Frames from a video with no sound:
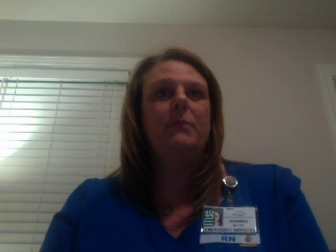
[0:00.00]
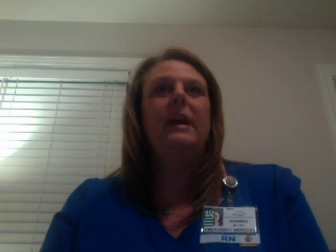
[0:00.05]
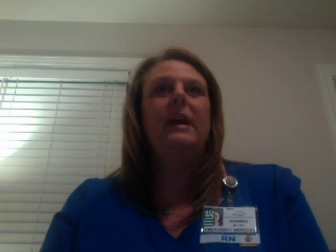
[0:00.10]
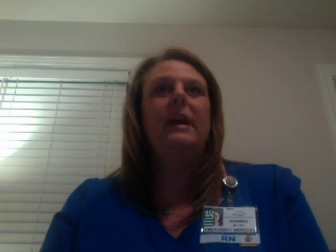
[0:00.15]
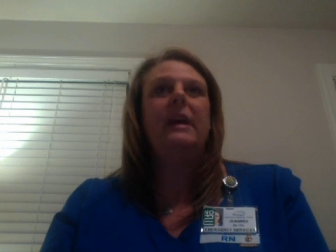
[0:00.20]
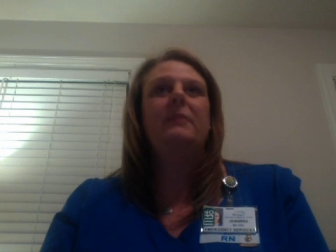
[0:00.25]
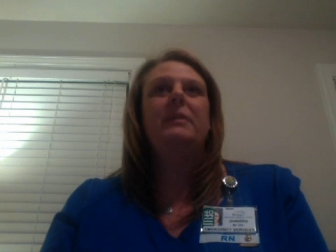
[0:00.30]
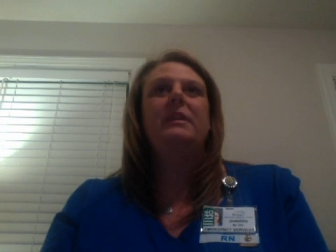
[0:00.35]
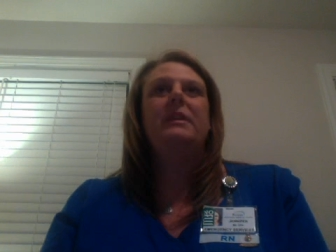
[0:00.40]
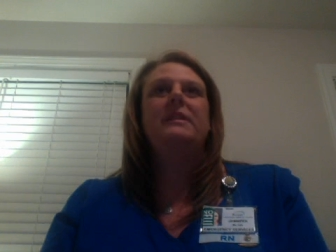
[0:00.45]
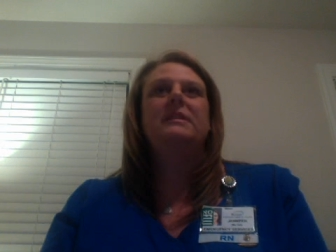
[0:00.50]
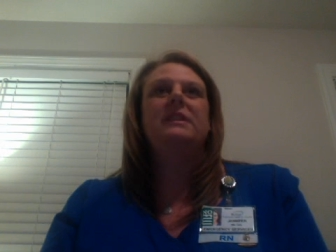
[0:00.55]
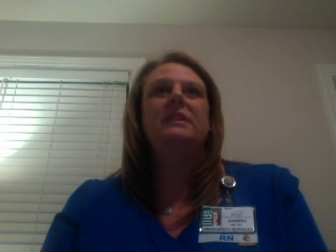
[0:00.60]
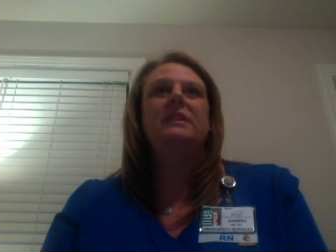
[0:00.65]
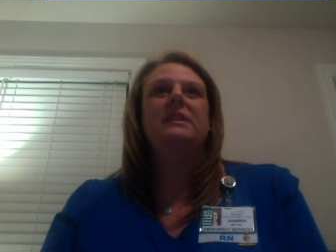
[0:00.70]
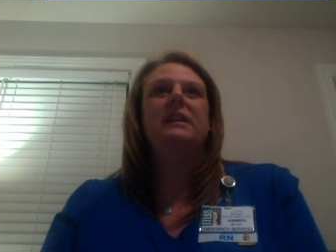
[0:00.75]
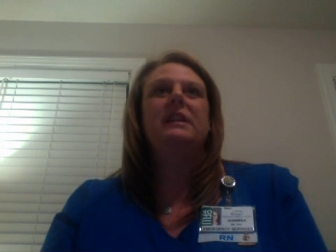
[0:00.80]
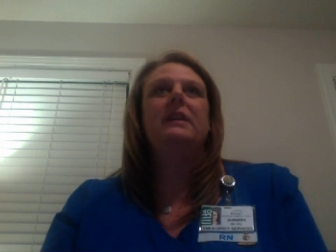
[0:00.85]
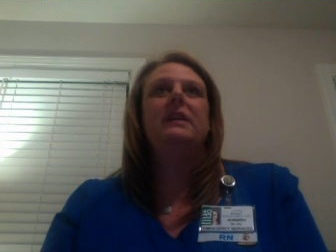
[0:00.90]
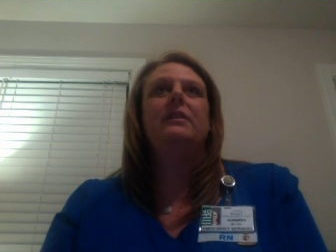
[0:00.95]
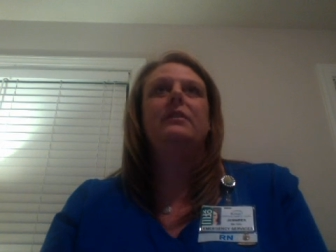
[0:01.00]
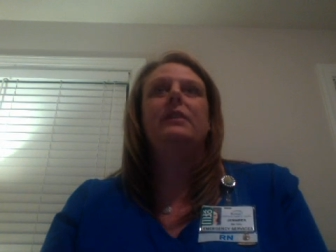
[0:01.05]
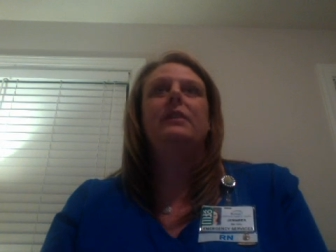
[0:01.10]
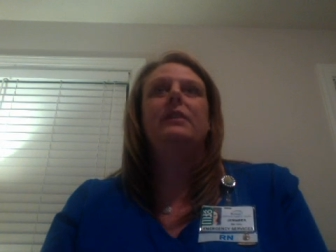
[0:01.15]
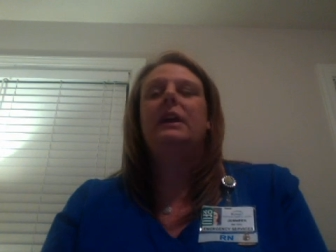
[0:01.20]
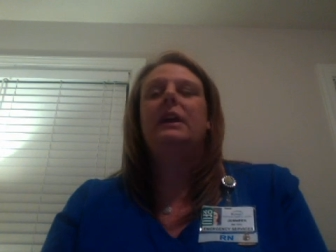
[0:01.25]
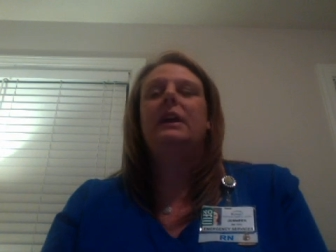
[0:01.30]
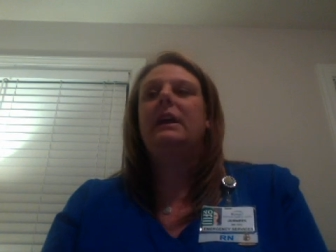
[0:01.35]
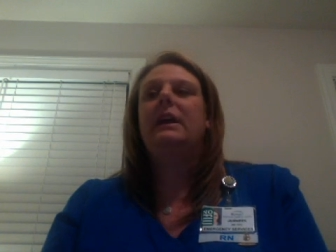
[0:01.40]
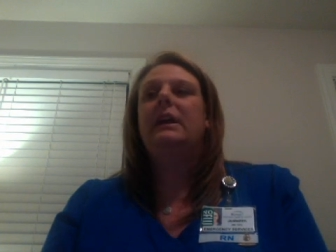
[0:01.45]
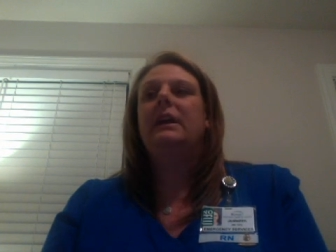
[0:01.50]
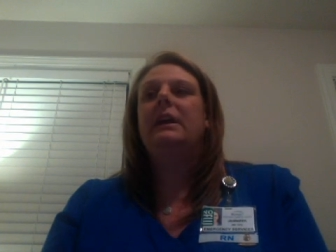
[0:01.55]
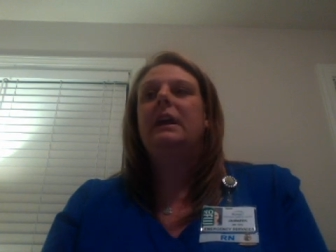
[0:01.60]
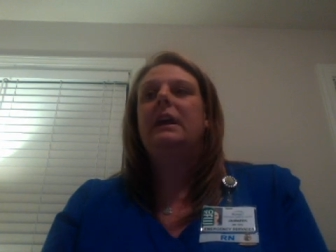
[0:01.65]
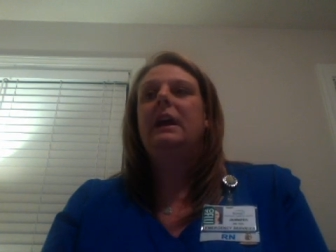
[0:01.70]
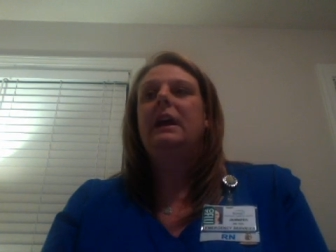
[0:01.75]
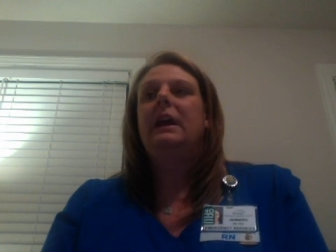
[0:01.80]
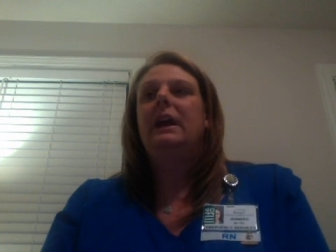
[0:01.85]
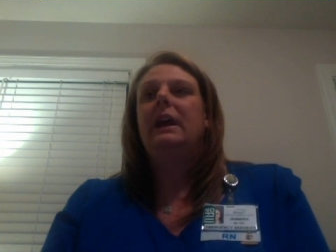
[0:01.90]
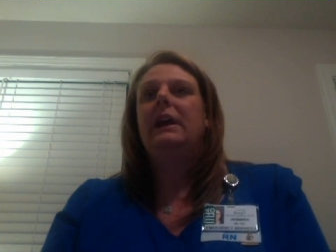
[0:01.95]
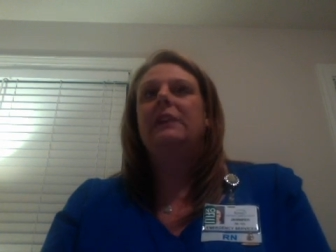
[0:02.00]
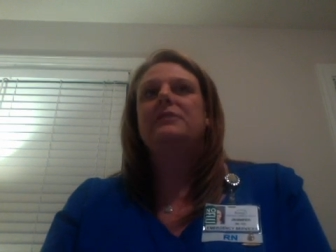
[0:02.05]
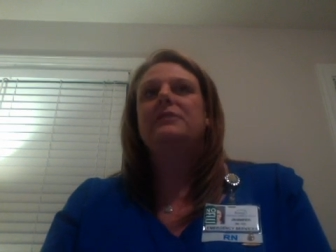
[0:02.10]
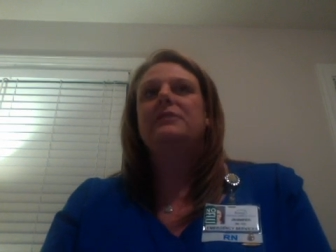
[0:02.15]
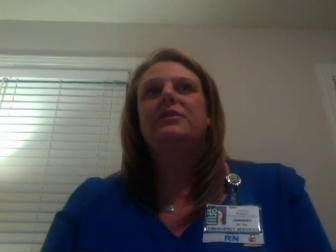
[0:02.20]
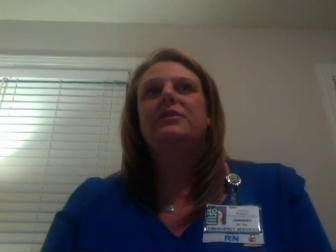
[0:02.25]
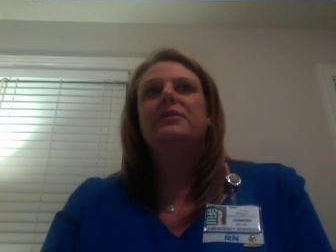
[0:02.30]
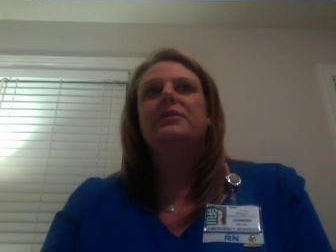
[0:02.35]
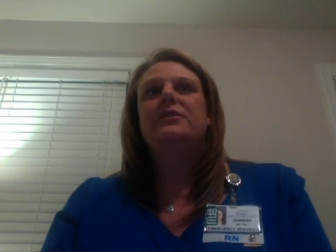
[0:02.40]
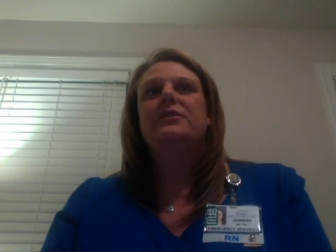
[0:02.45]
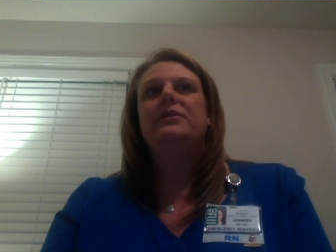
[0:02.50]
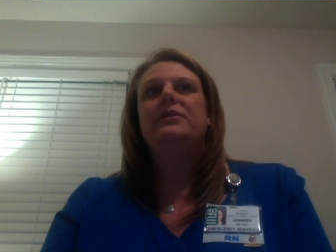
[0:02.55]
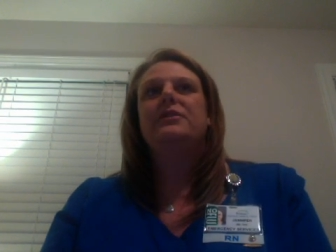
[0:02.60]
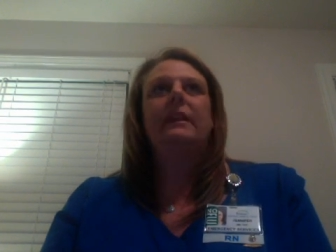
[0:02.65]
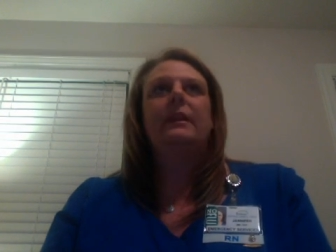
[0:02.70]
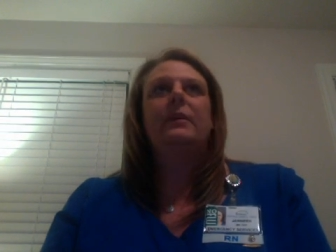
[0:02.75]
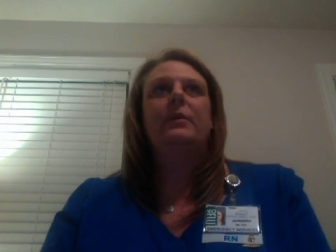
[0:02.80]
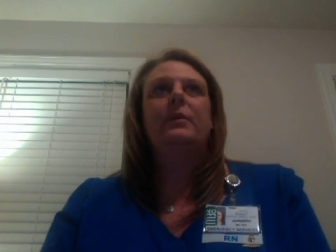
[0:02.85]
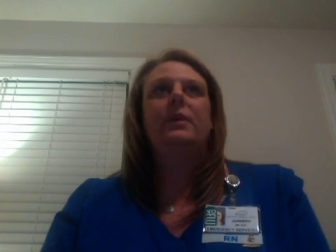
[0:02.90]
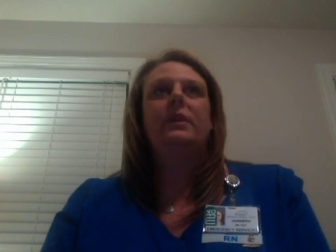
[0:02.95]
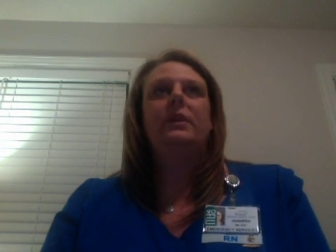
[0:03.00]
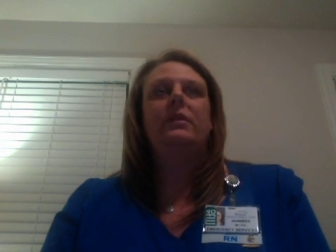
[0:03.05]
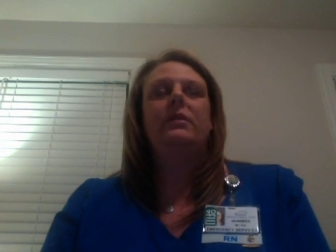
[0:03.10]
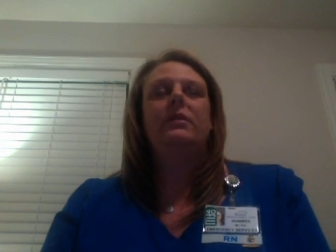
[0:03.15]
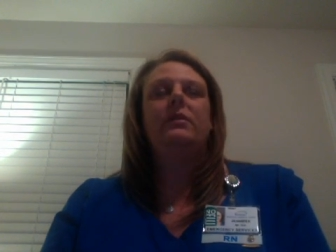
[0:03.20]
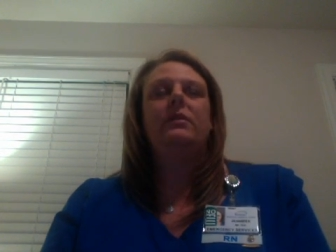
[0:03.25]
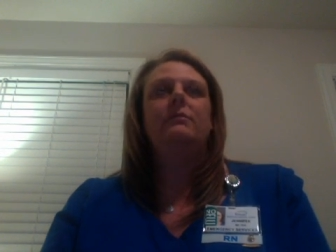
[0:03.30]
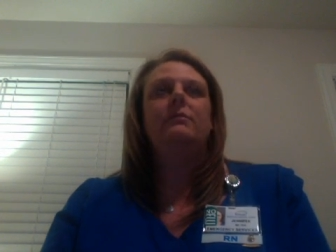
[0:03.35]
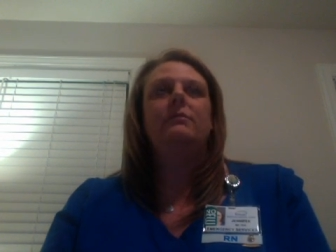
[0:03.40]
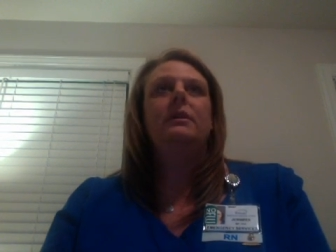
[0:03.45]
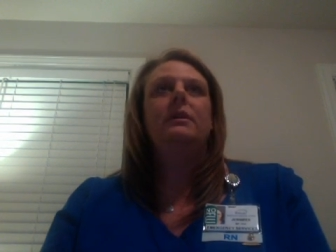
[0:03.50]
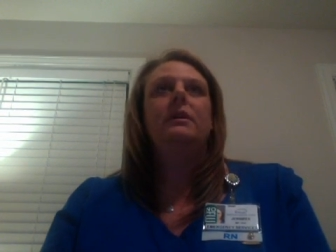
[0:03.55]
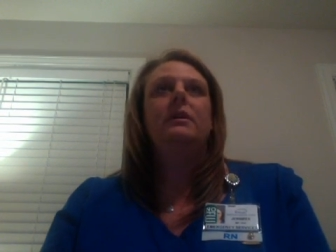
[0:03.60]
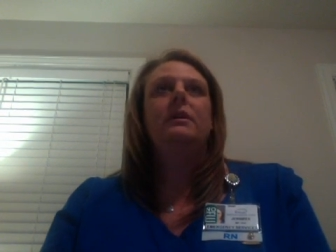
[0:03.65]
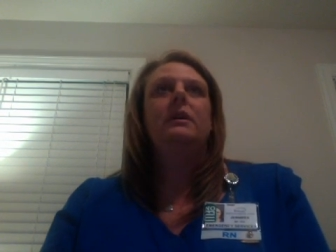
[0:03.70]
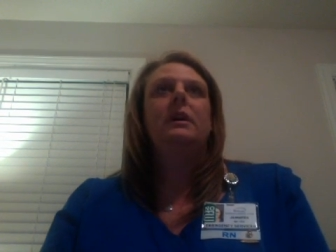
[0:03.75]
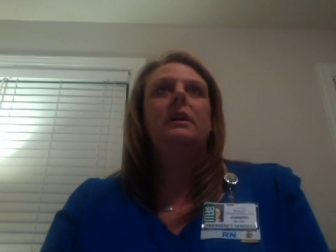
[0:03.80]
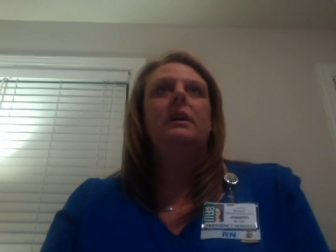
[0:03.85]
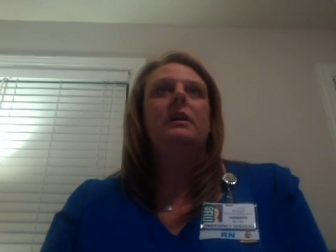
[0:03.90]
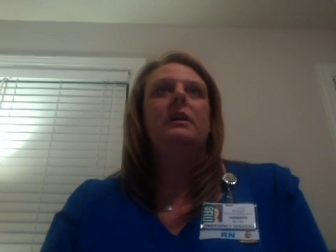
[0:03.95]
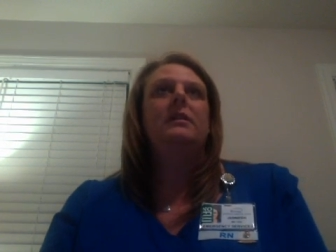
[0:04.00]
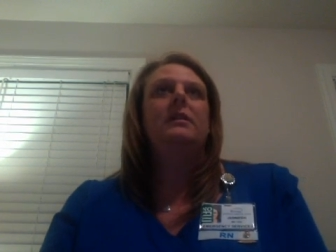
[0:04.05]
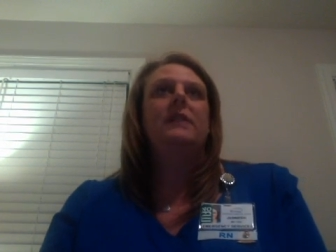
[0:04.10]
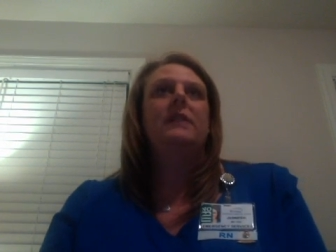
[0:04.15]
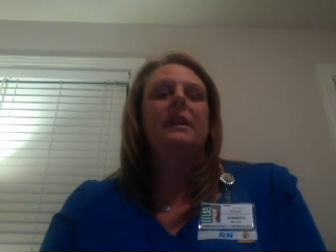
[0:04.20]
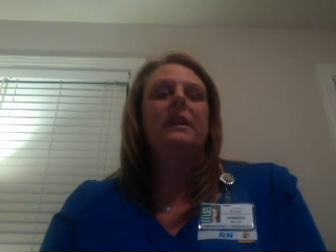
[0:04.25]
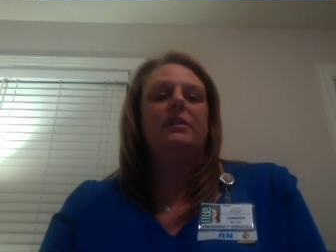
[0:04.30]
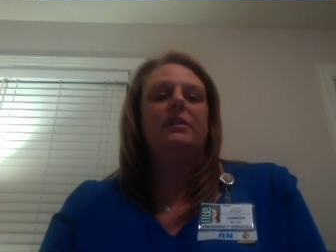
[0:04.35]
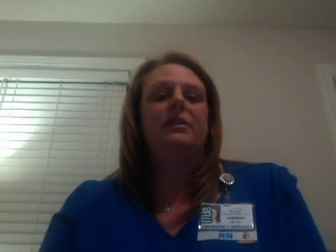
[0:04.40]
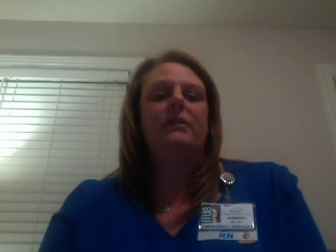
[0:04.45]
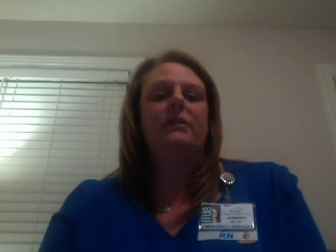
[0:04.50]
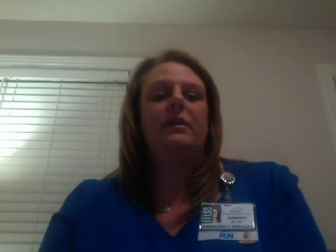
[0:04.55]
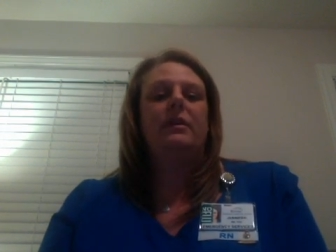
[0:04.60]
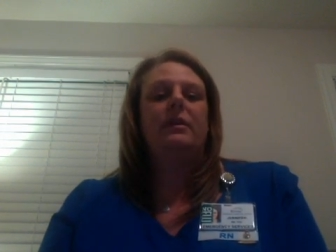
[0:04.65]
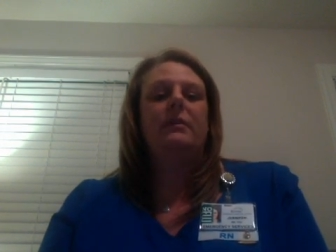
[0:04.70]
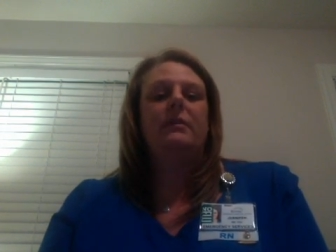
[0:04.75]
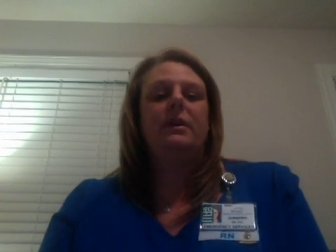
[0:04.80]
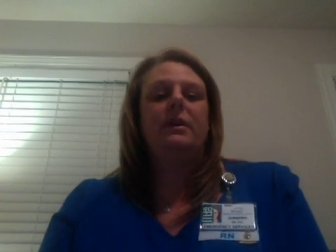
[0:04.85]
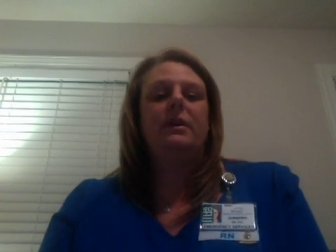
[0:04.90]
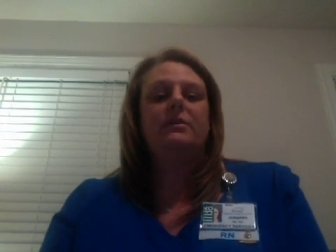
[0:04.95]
happy to sit down and answer anything with you. Thank you very much.